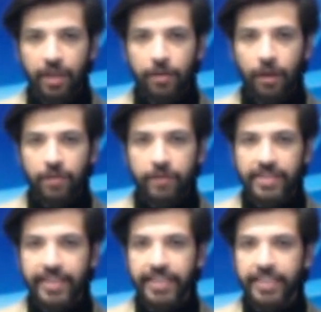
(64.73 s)

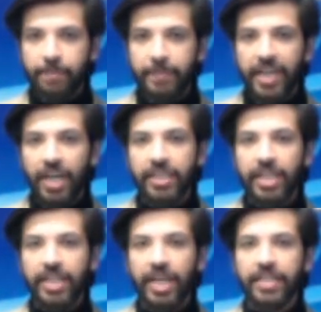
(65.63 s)
Congress leader
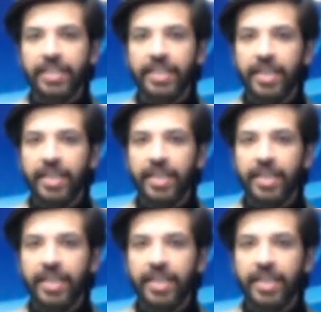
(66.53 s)
Priyanka Gandhi has
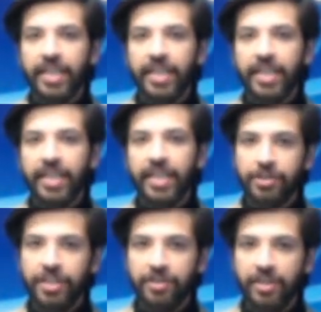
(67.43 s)
asked for a
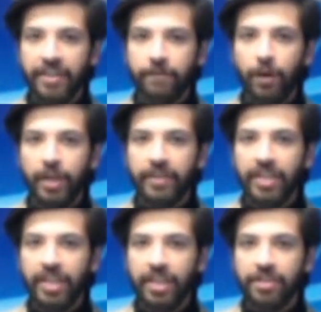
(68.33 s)
judicial
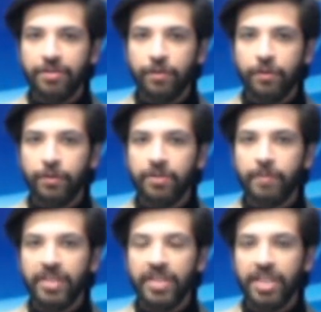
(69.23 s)
inquiry into Uttar
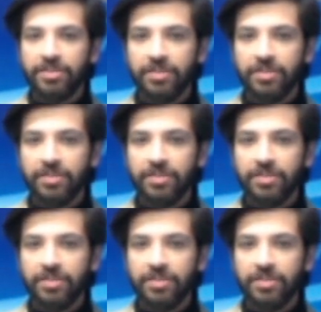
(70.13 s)
Pradesh